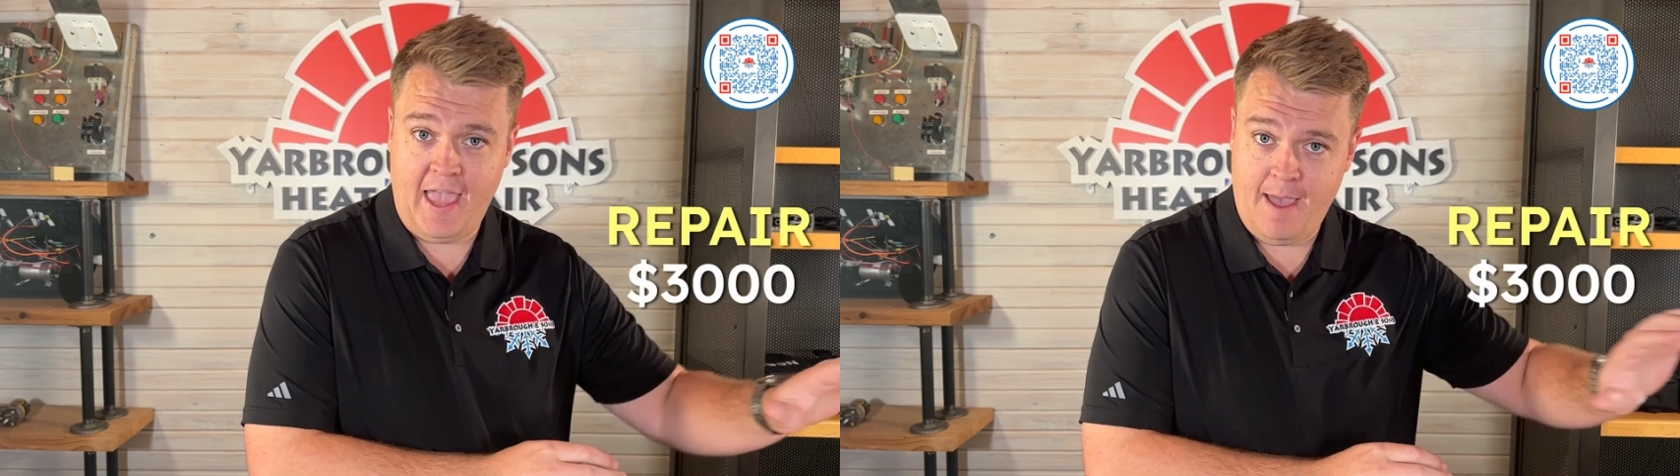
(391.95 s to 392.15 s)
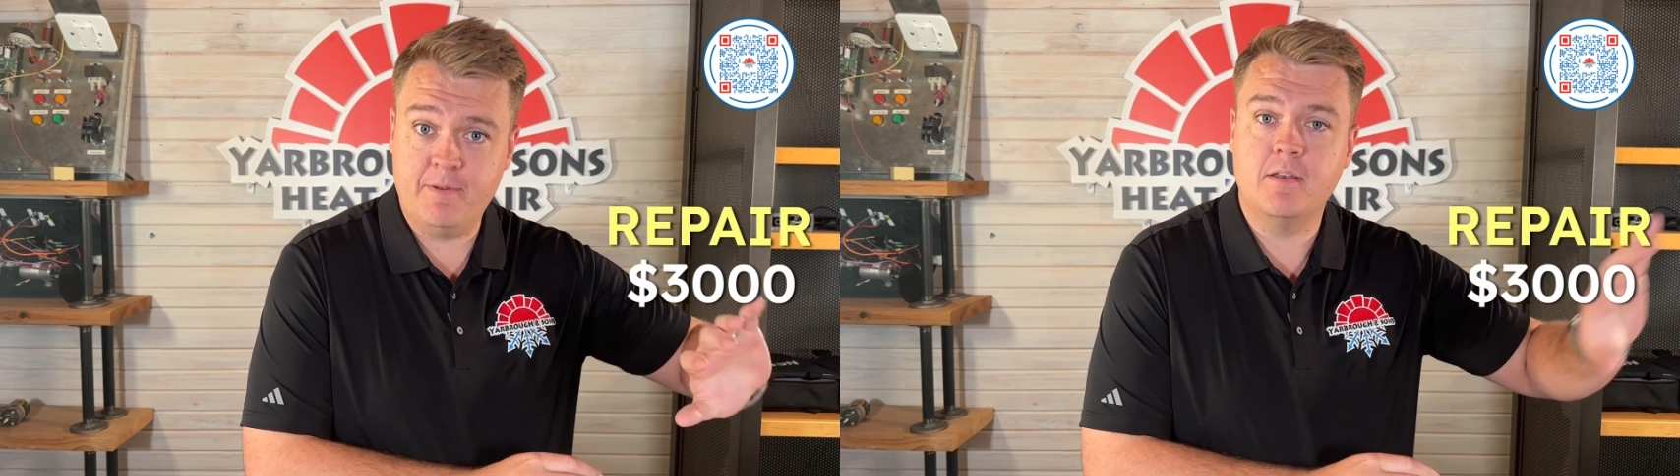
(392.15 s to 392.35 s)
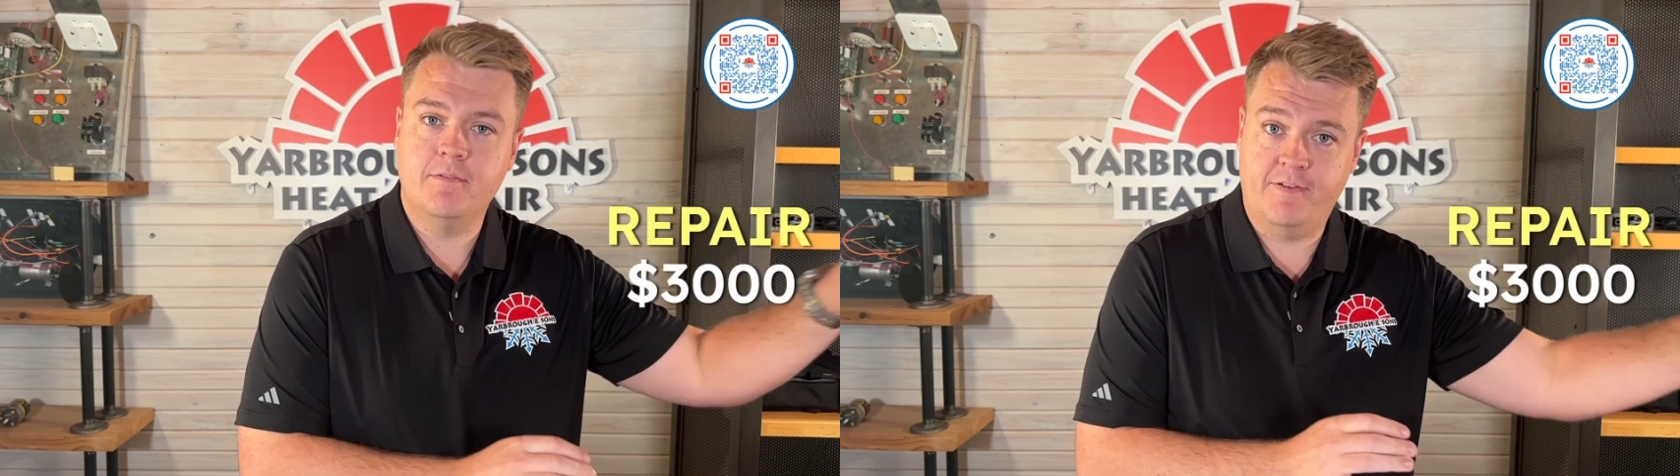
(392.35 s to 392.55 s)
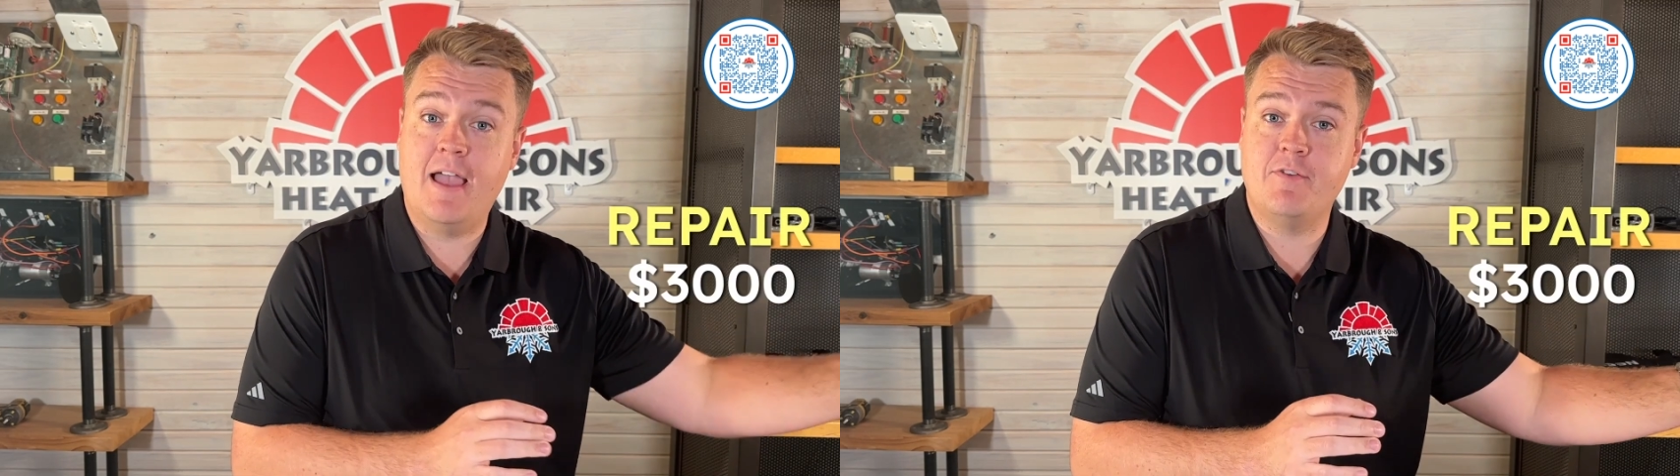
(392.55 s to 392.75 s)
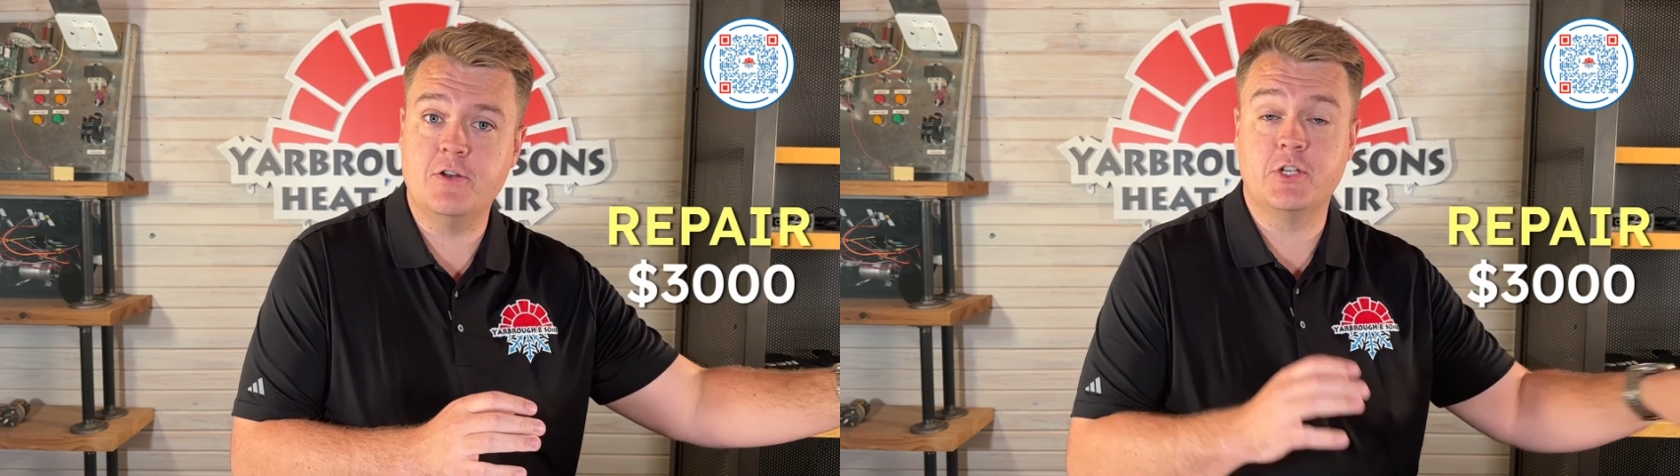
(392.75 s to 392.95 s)
that happened
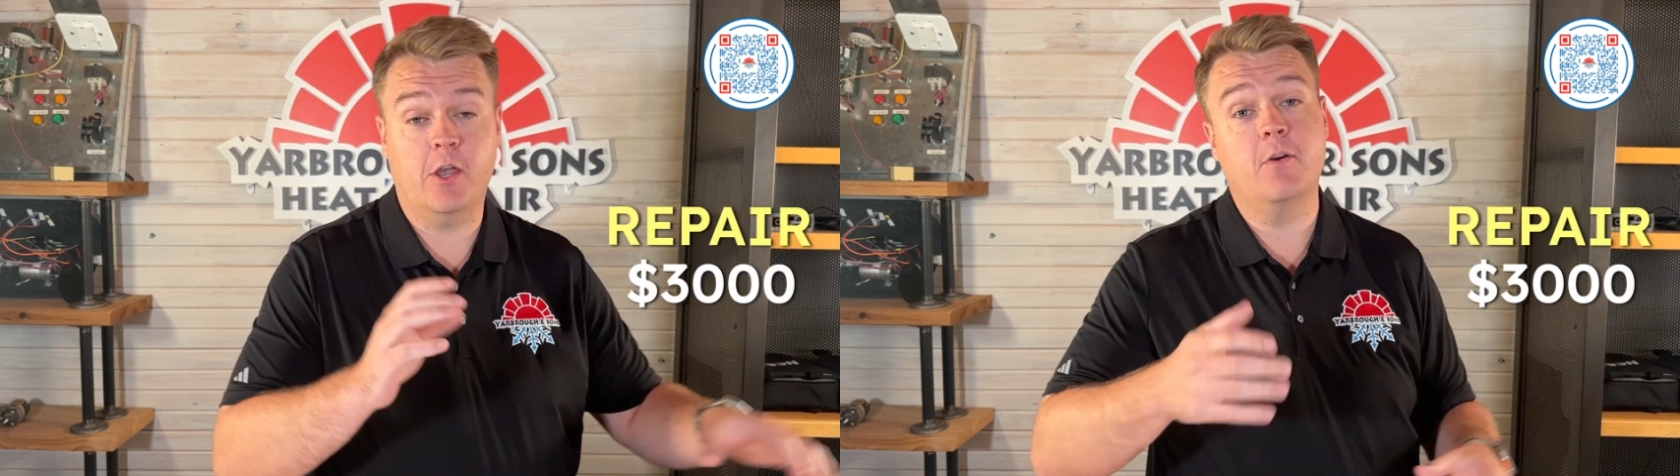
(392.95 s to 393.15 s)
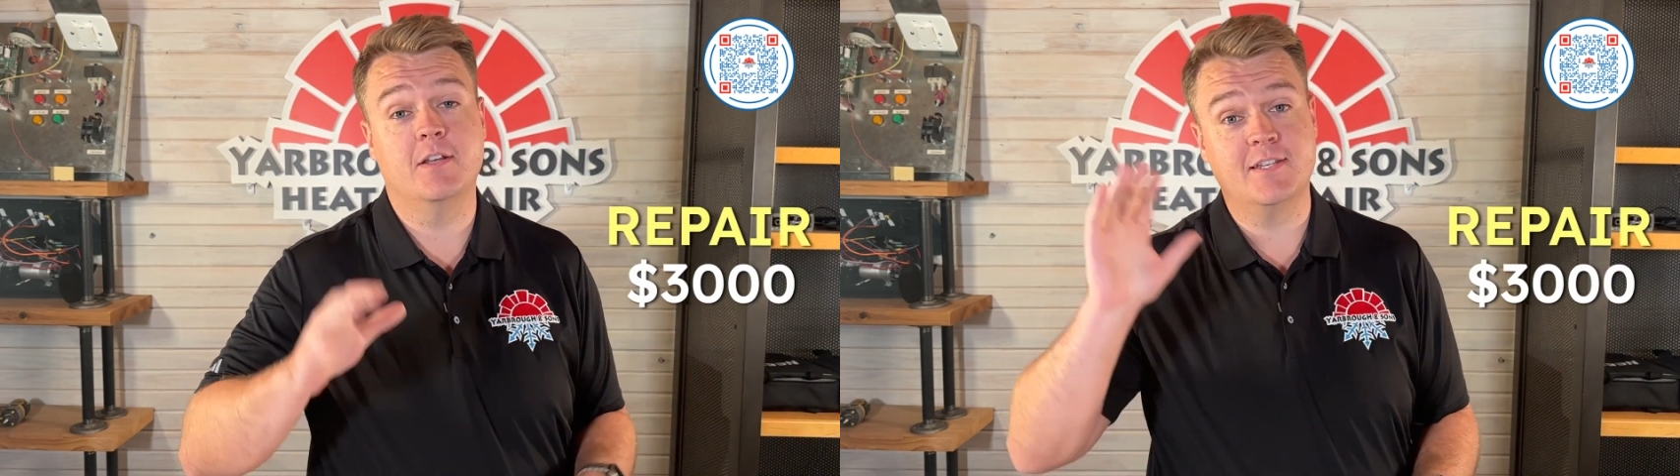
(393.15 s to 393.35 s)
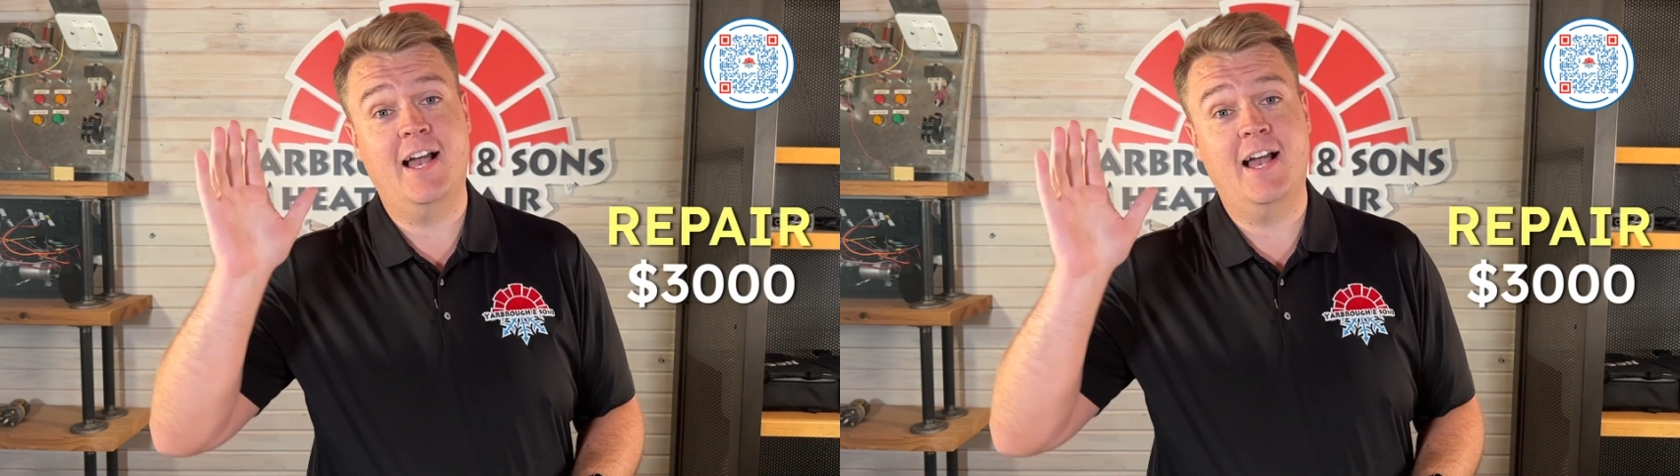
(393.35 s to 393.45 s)
5 years ago because,